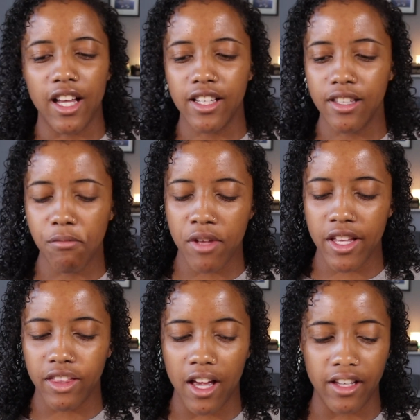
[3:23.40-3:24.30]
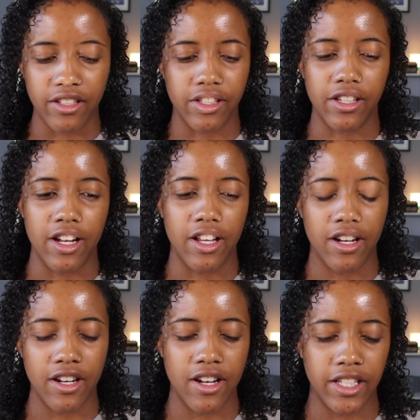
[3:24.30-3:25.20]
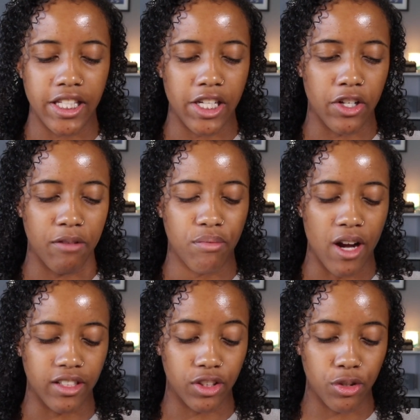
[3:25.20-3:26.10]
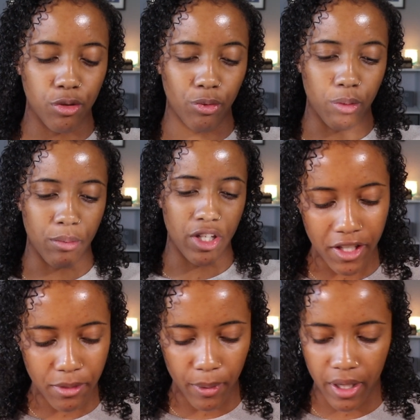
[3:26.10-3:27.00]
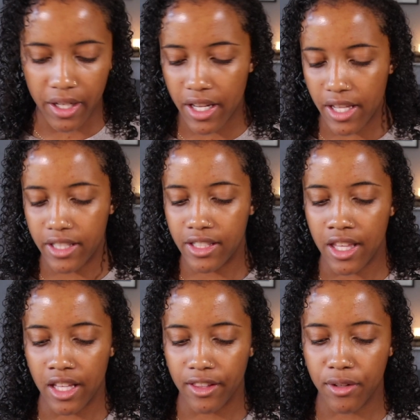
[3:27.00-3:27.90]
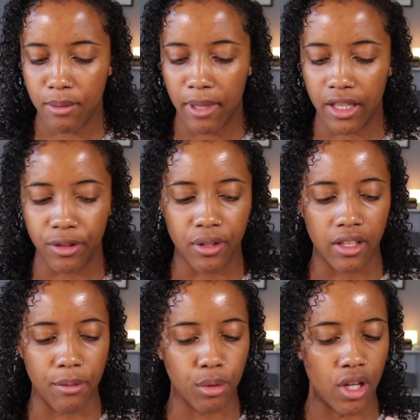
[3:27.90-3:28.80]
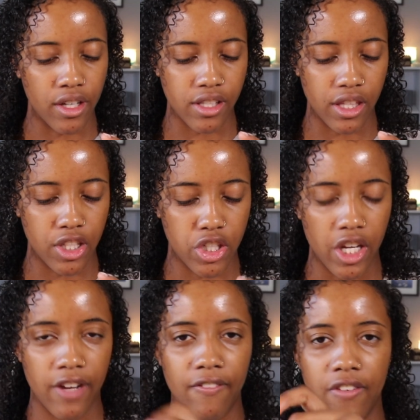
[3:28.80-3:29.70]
not something that's necessarily practical for me. This one is the Luna by Luna lip gloss in the shade